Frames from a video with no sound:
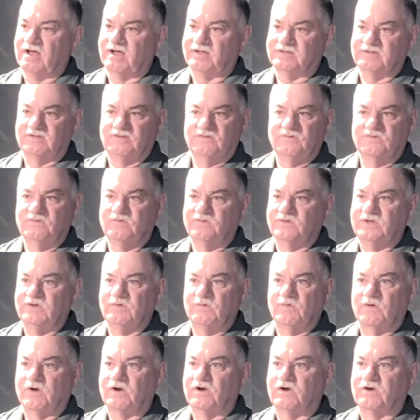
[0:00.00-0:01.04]
knew who you
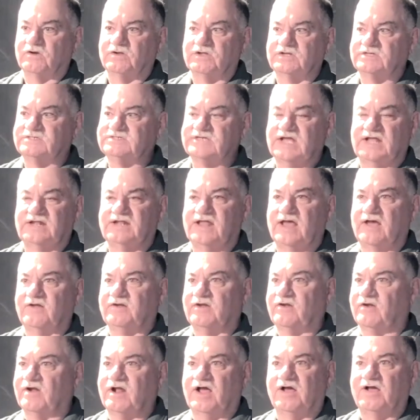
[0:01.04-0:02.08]
were. You sat down
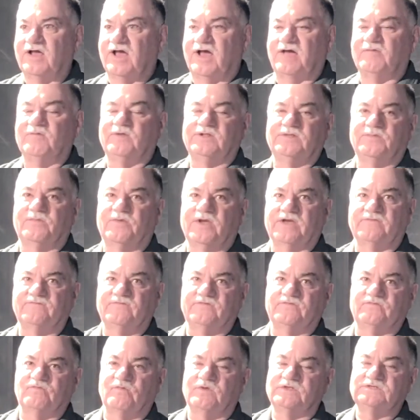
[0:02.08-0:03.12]
there, and I went to
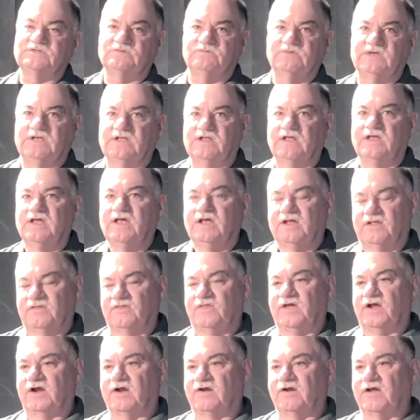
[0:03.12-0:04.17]
breakfast once a week
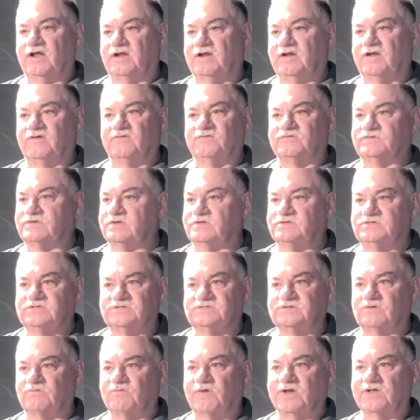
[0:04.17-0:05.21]
there, and there was
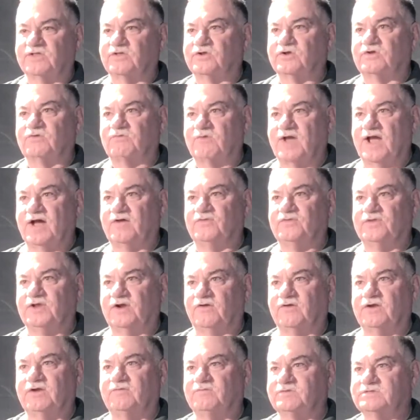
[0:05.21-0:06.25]
just a regular crowd there,
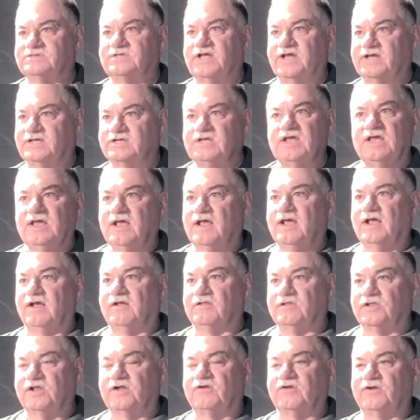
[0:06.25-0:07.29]
and it was like,
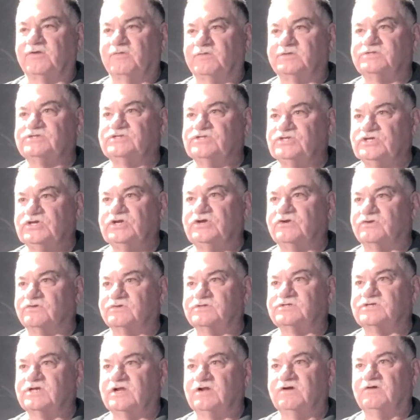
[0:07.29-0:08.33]
it literally was
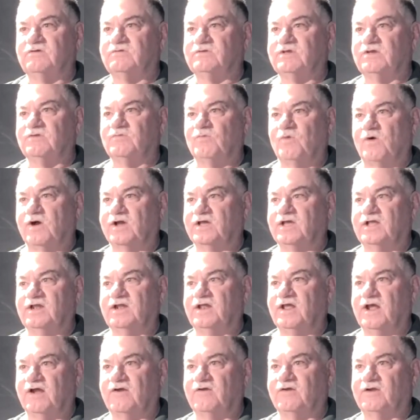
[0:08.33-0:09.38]
Cheers, you know. You walk in
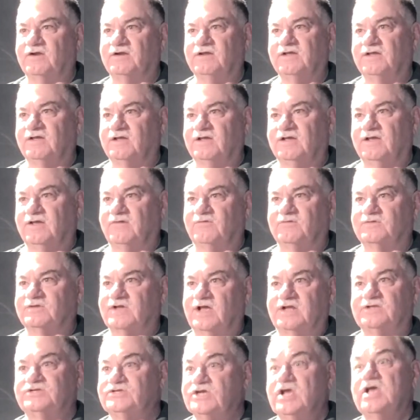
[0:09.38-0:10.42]
there, and it was
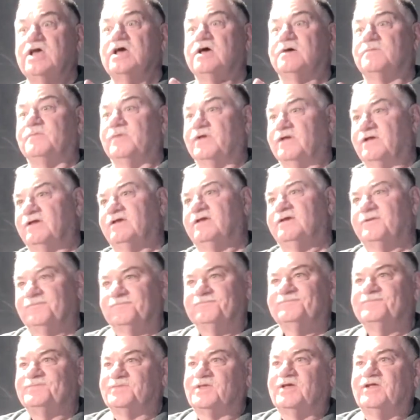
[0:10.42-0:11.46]
like, Jim,
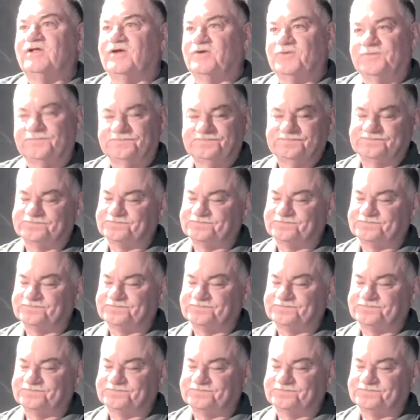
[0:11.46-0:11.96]
you know.